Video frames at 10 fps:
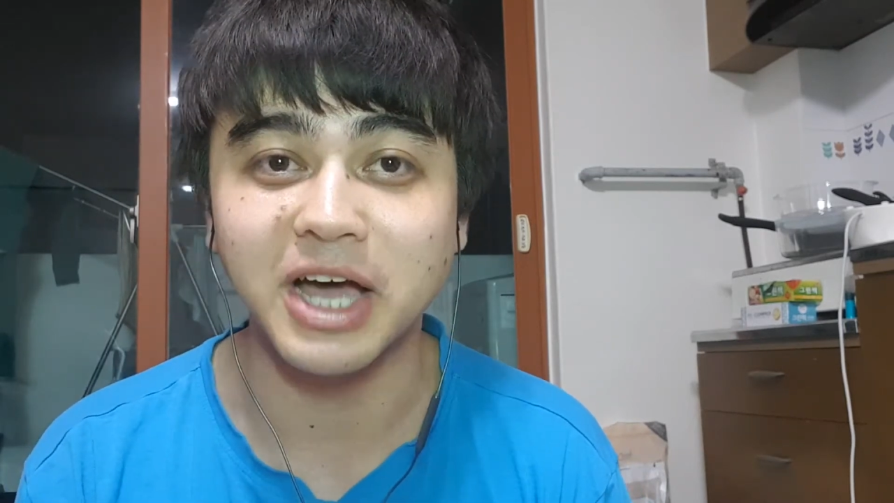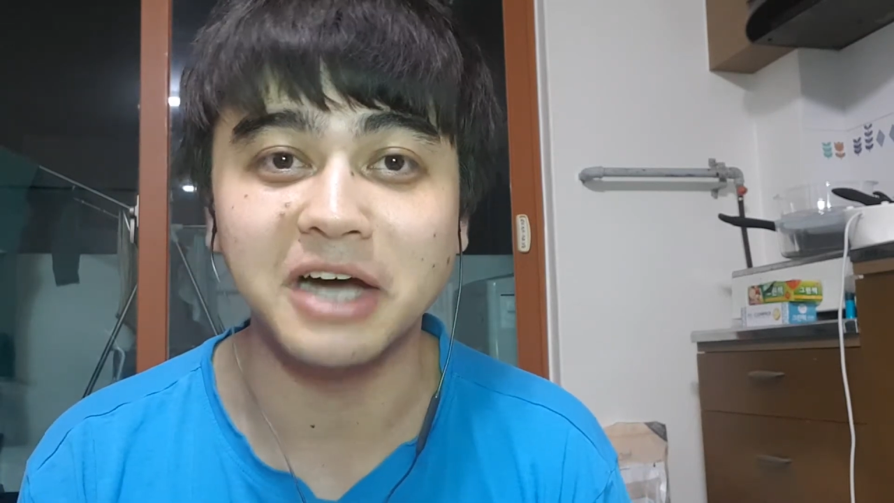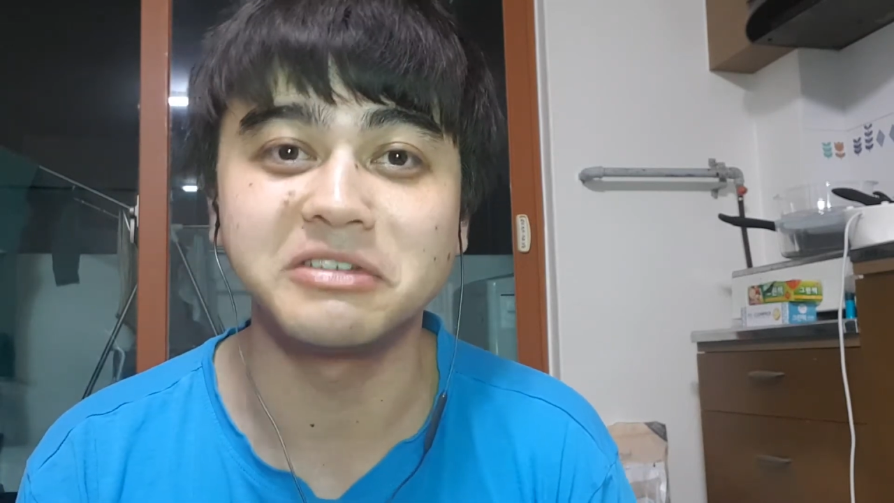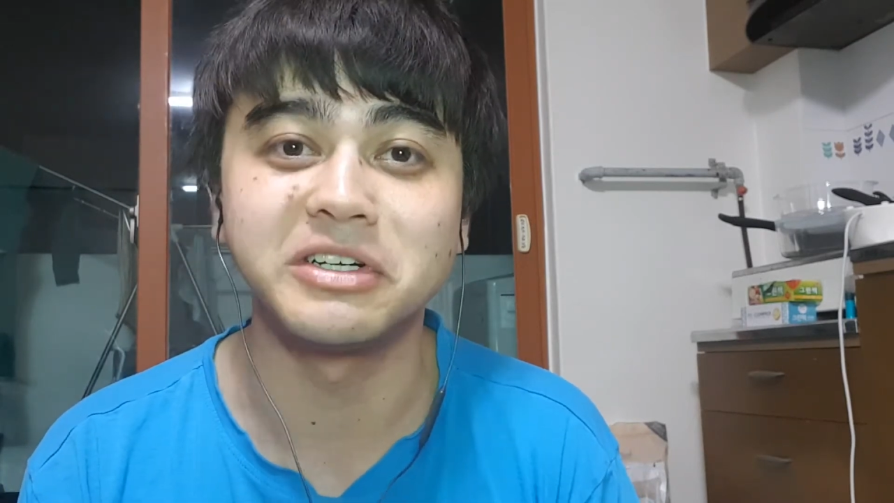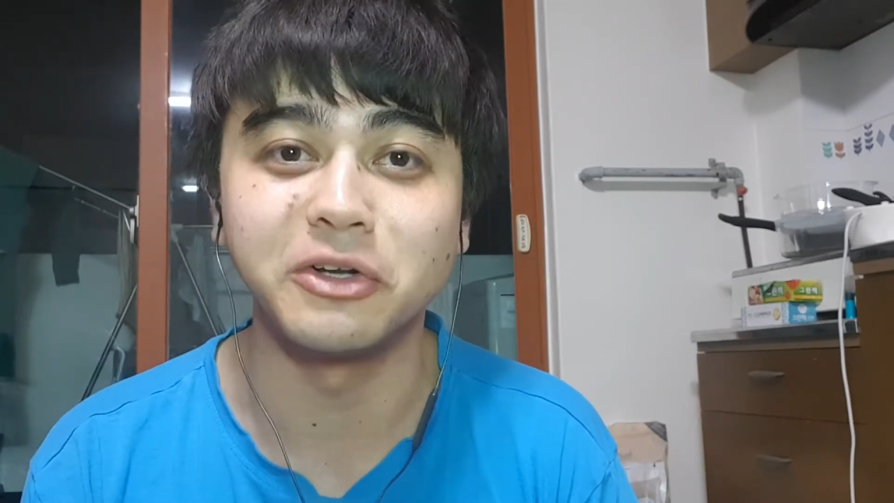So
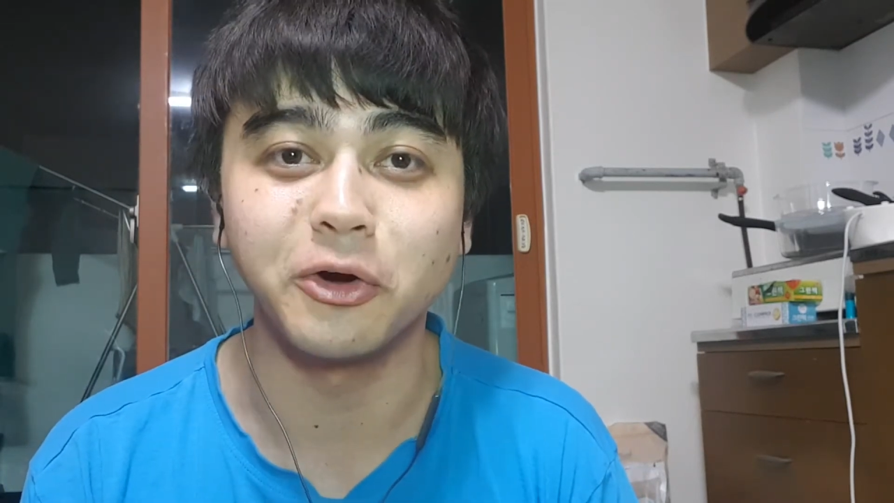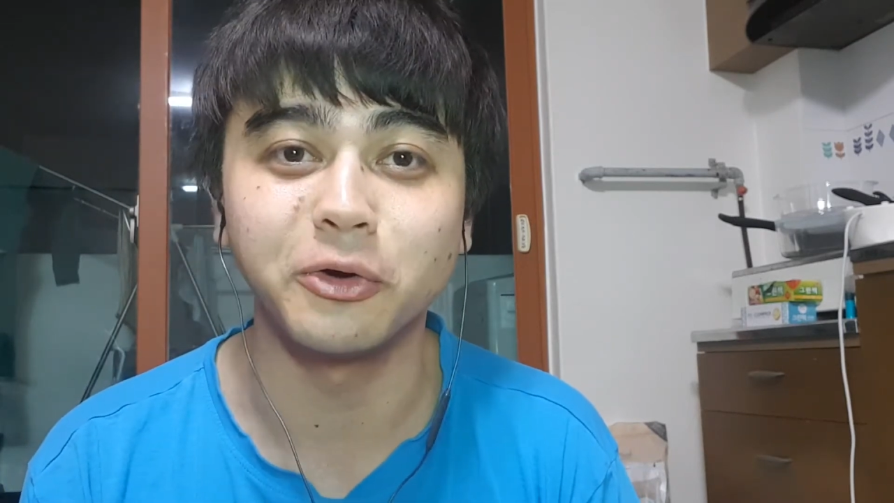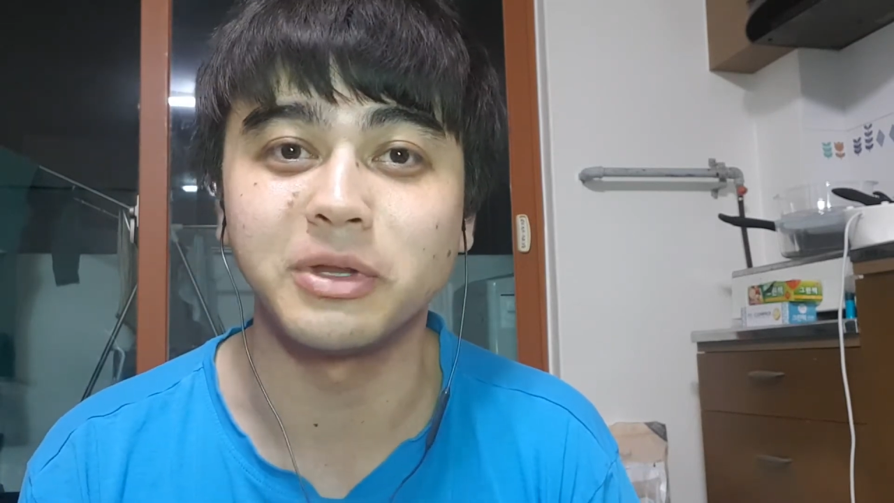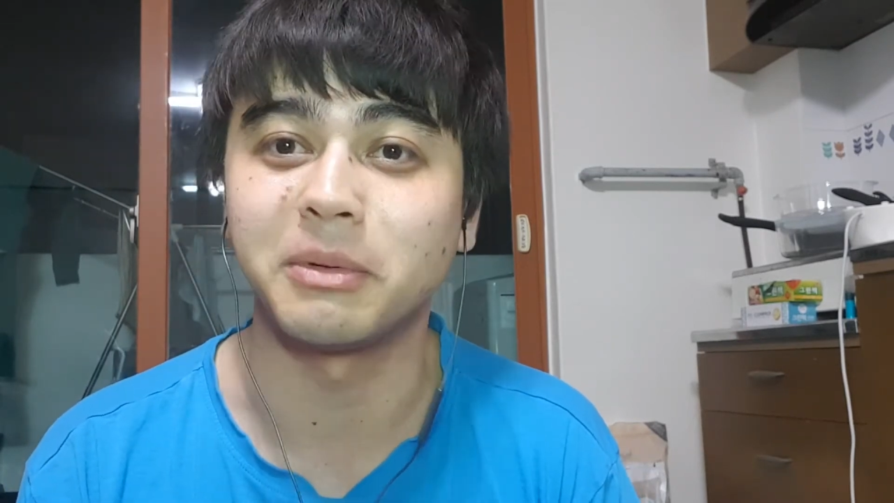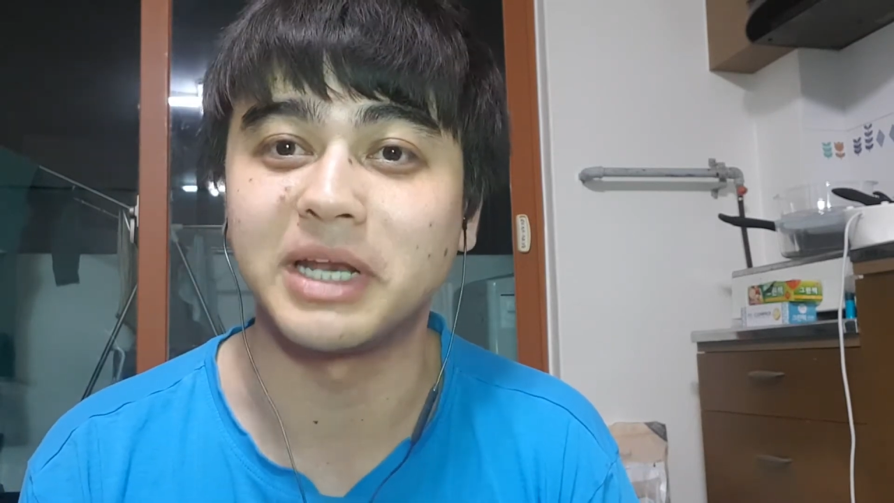how did it
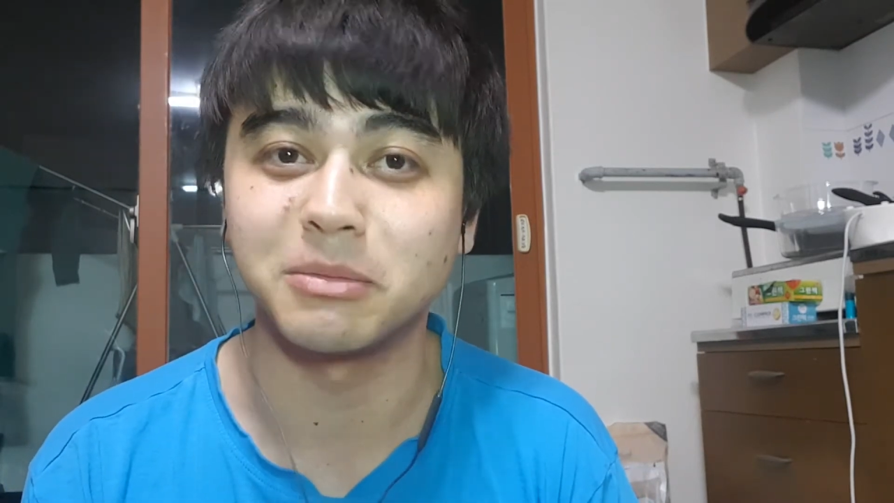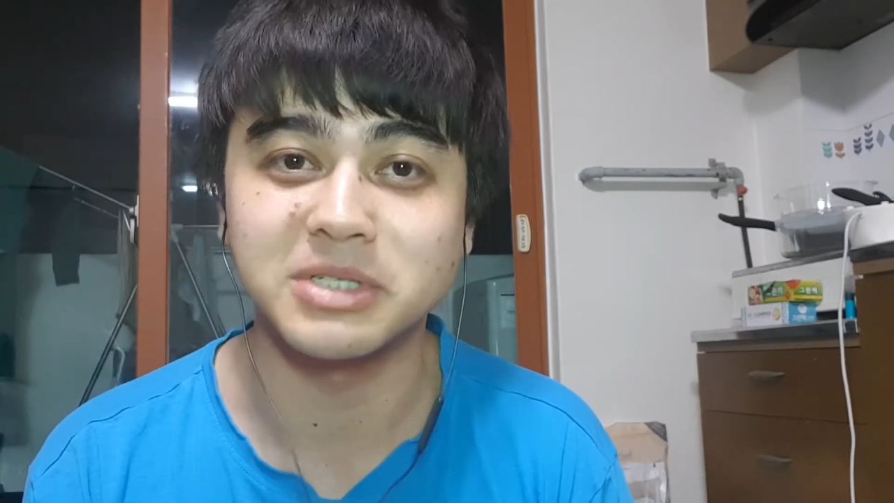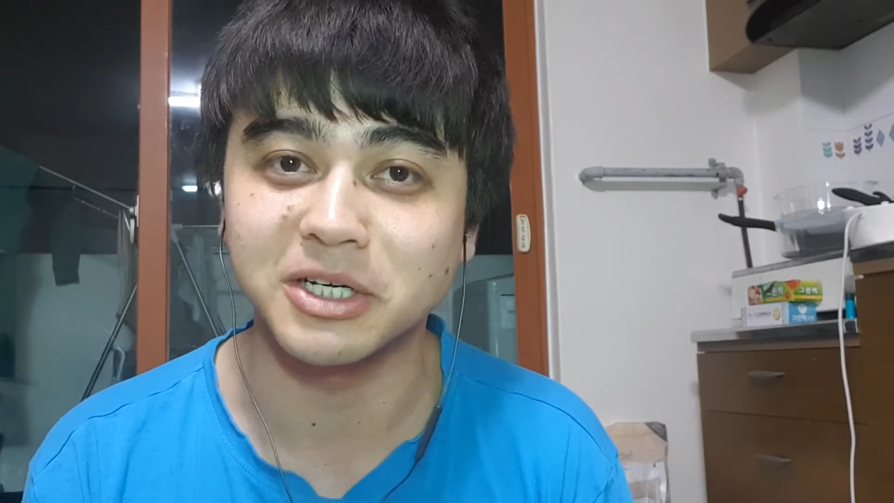know that my name was